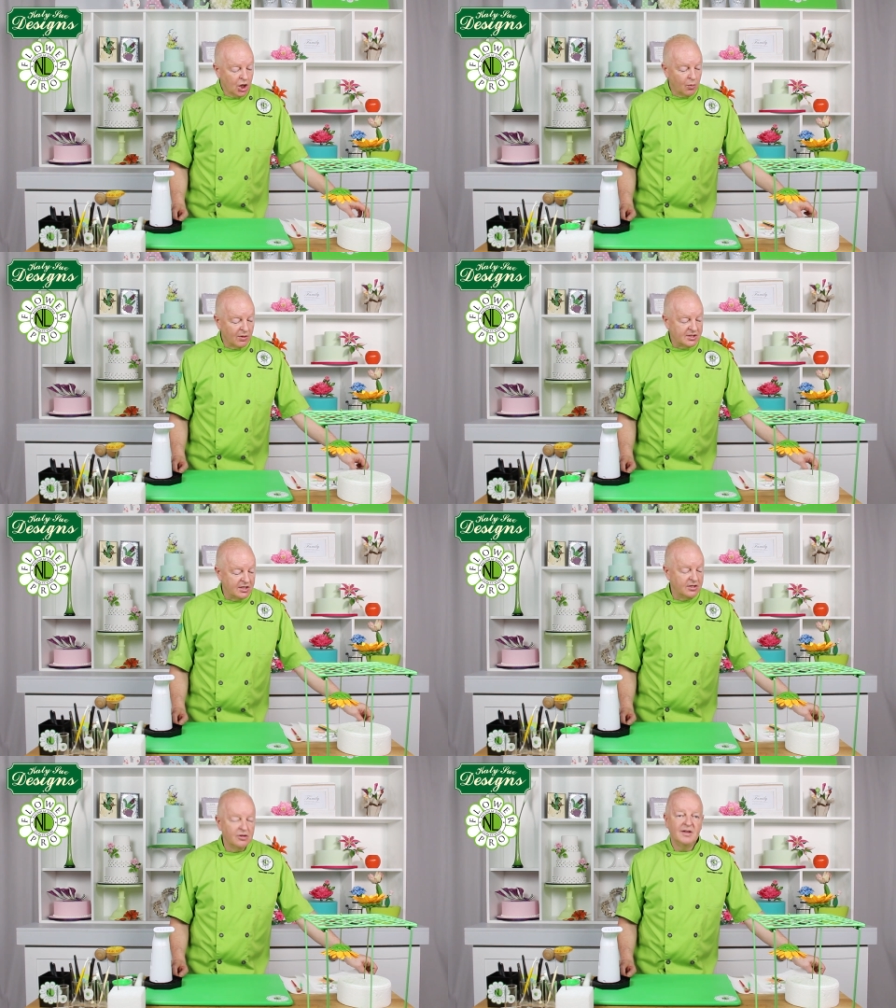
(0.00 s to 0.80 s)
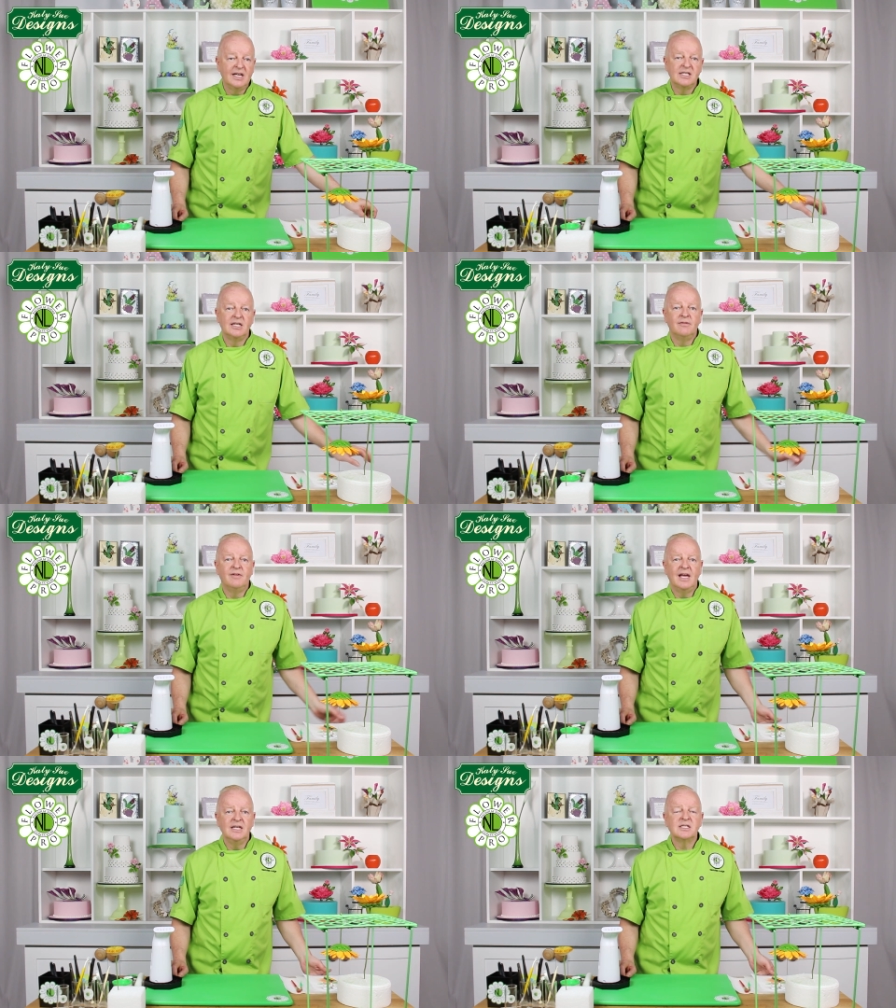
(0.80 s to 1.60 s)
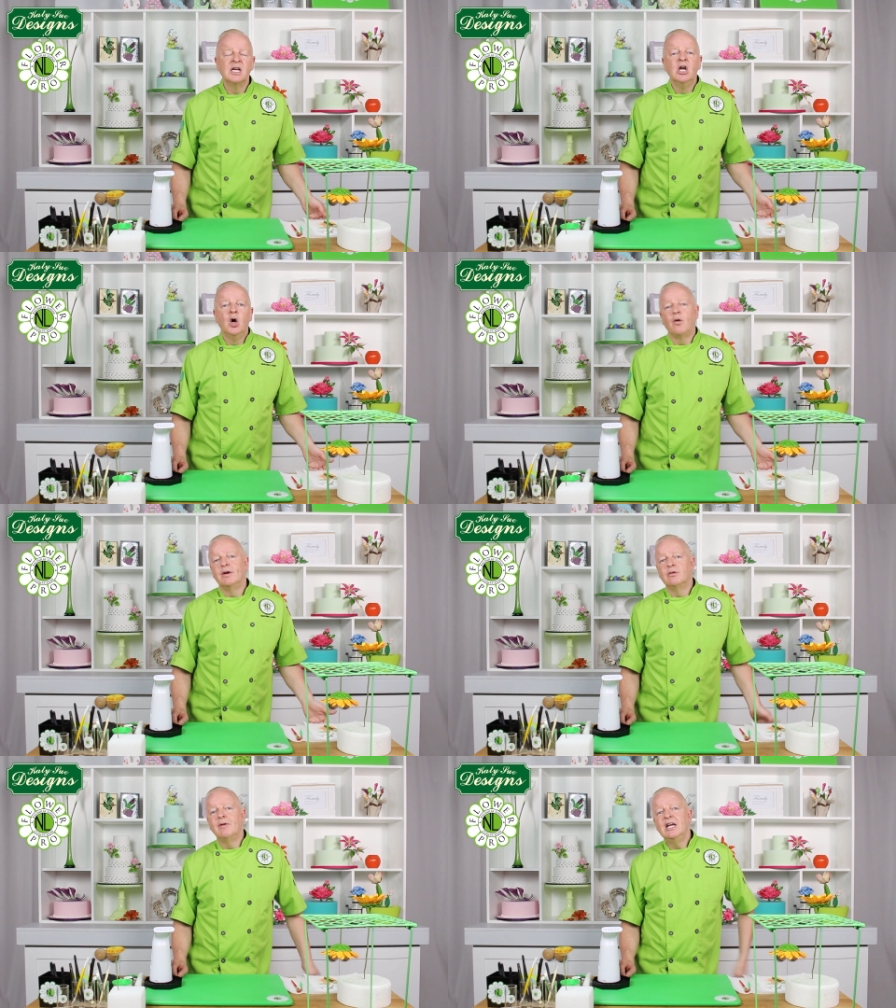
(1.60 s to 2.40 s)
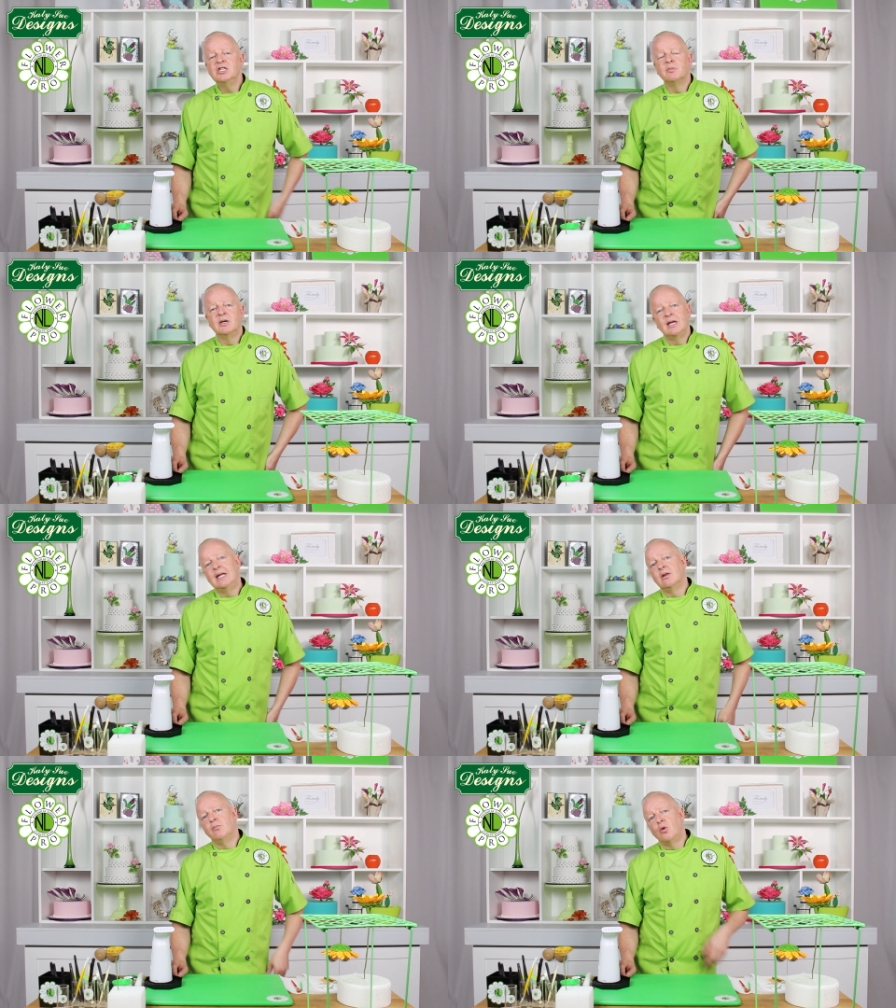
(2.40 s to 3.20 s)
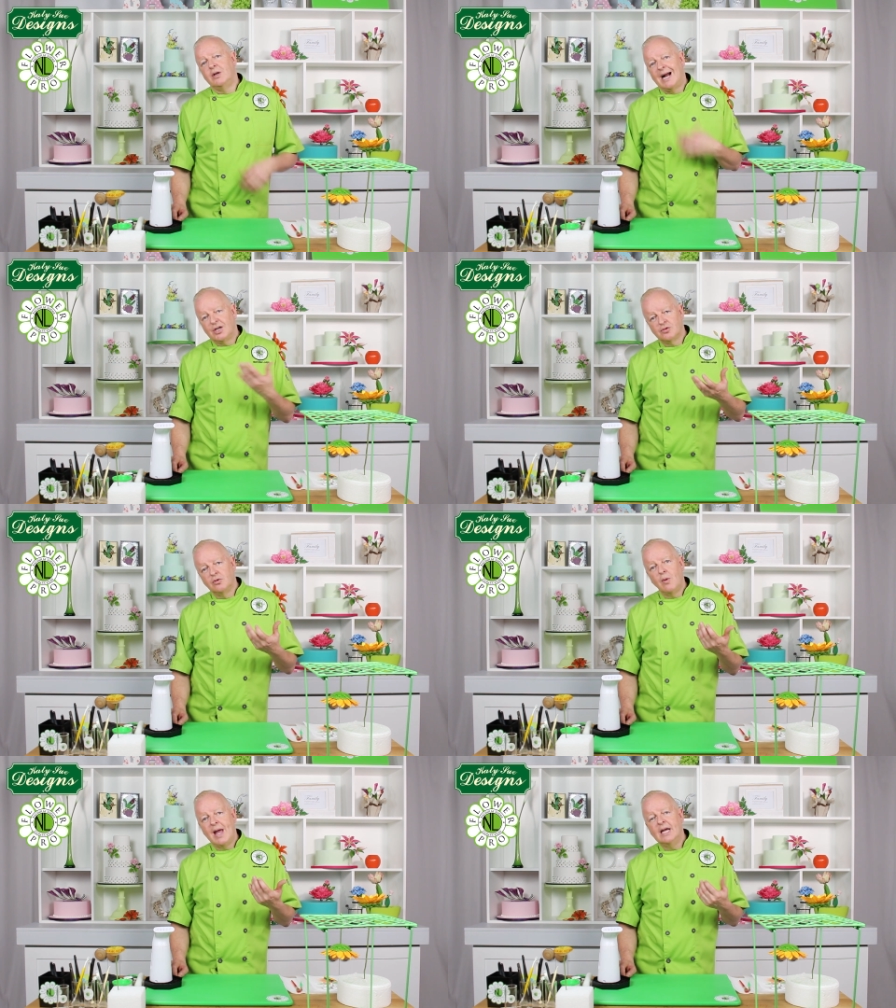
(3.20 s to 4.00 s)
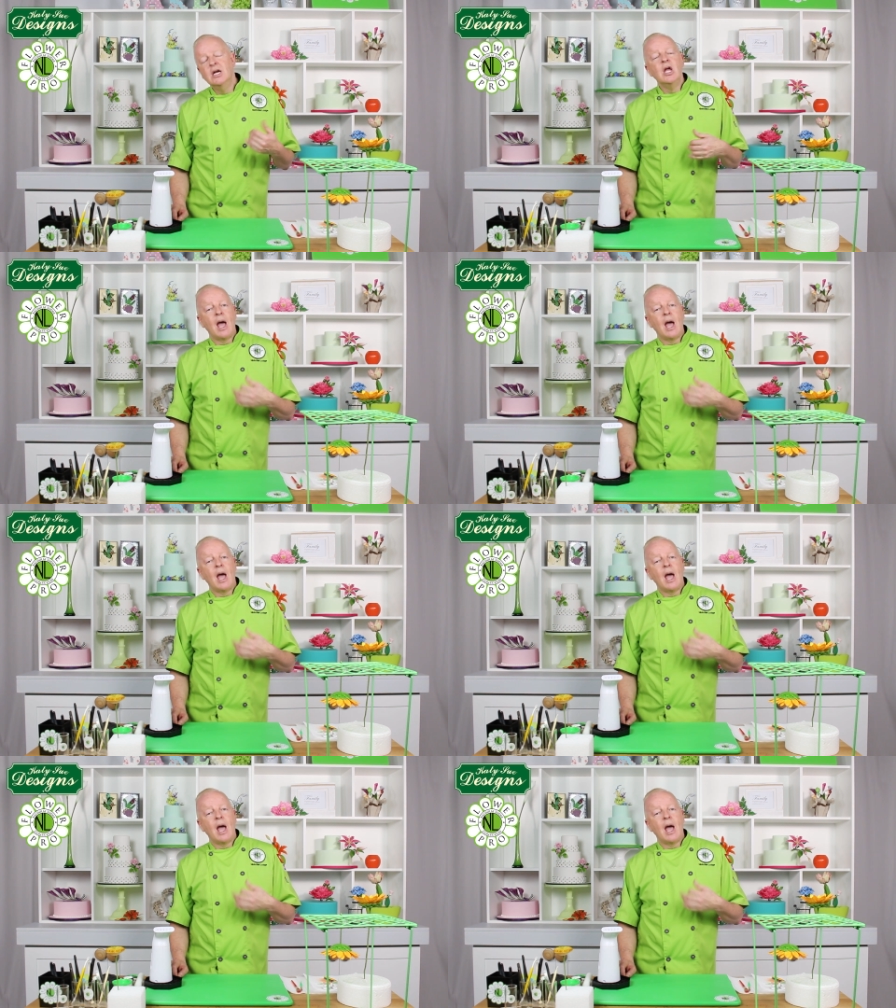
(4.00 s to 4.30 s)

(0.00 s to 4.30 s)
you wanted to do these in a vase or an arrangement in a more natural way,